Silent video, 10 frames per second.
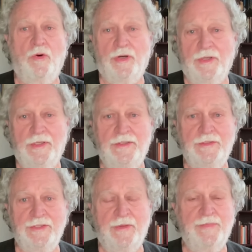
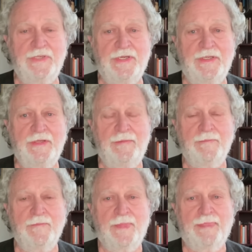Ortland jumped in
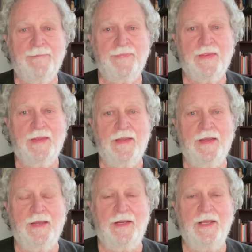
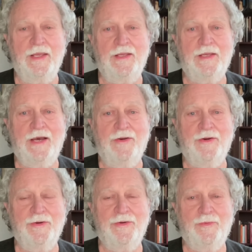and he
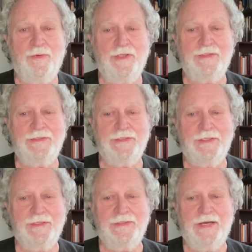countered what
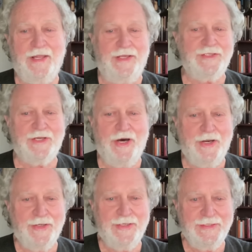Alex
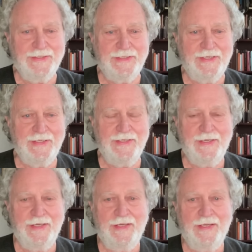Connor had
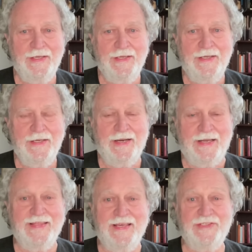said.
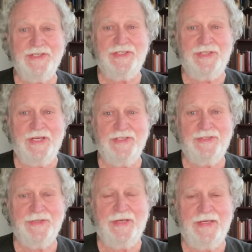And I think just
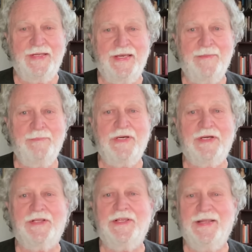yesterday, Dan
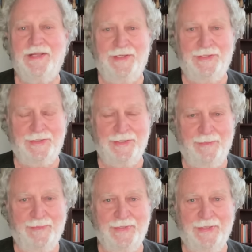McClellan
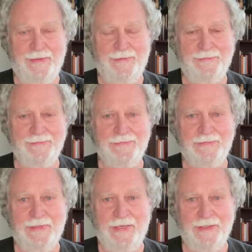jumped in.
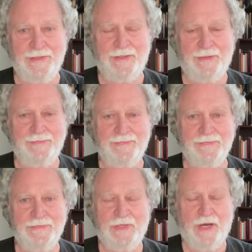Dan's a
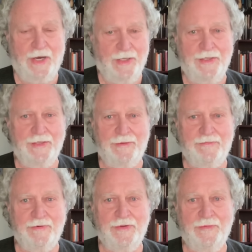colleague
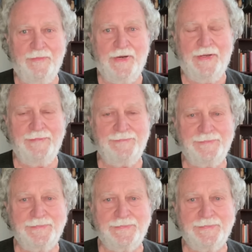and friend of mine,